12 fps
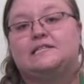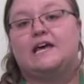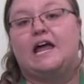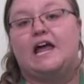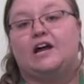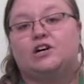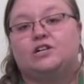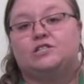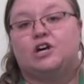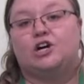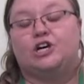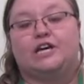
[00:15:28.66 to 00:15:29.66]
the air
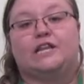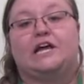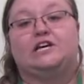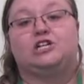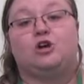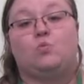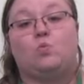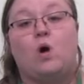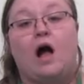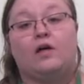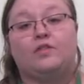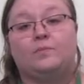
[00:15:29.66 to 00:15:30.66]
circulation
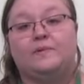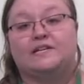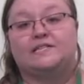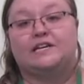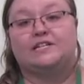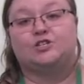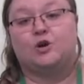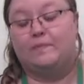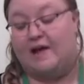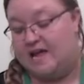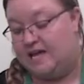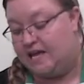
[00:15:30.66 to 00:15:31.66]
while the biscuits are
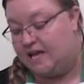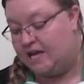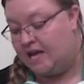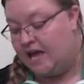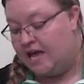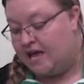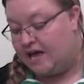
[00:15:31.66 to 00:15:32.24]
baking,